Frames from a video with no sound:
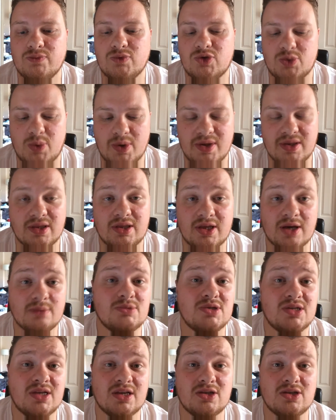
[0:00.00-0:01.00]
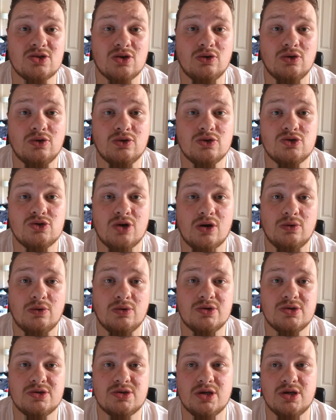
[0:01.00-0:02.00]
twin thumbsticks on
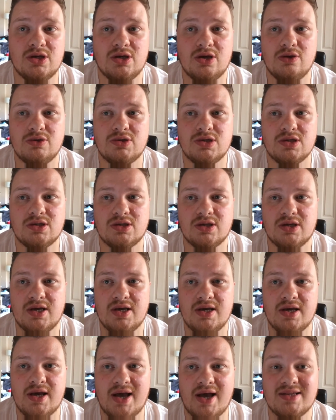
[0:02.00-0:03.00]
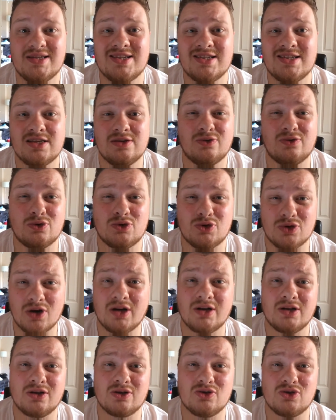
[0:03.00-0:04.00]
controllers that using the N64
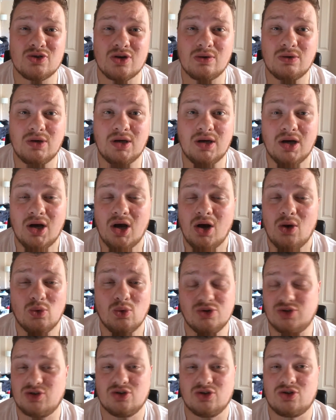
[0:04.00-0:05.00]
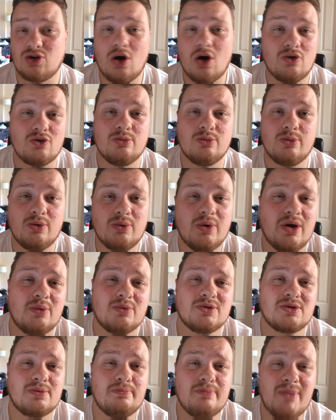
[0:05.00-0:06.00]
Trident controller was just horrible. It
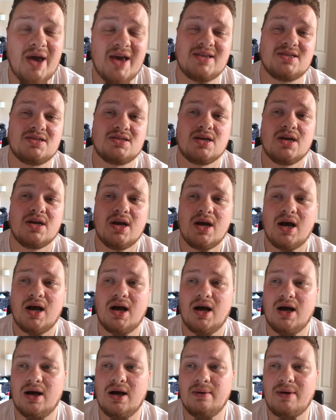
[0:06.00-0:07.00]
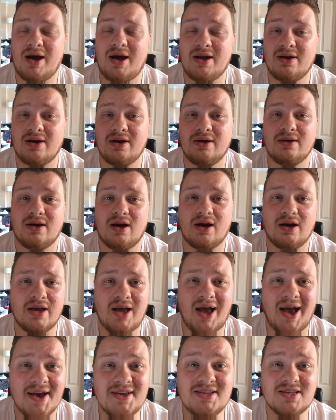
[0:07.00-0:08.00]
was a mess. and I
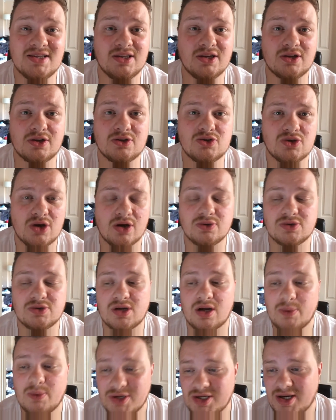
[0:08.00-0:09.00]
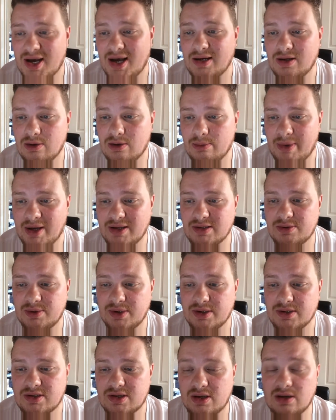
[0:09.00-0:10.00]
hated the controls, and I wish I hadn't gone back to
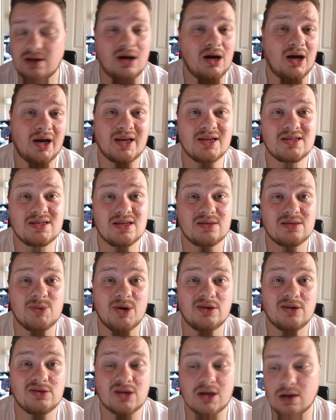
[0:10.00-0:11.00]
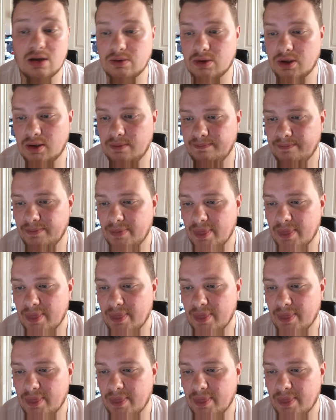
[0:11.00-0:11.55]
it. So I guess that's my answer, GoldenEye.